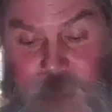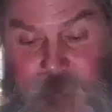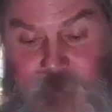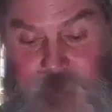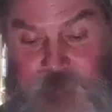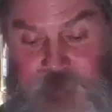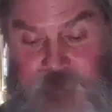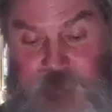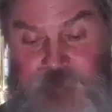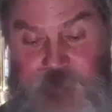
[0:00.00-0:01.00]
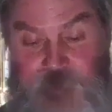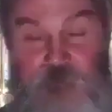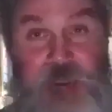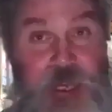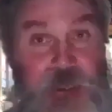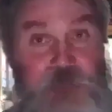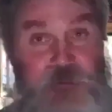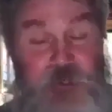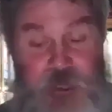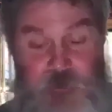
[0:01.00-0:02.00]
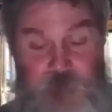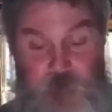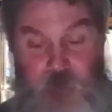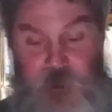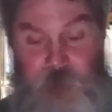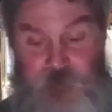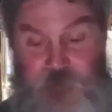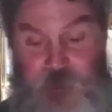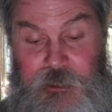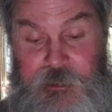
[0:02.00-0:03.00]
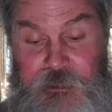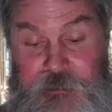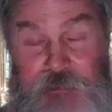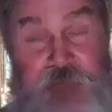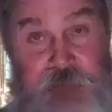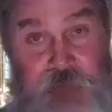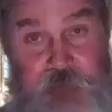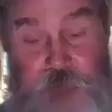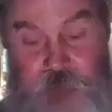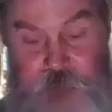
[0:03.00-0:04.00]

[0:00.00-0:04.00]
and the half tribe of Manasseh that settled outside the promised land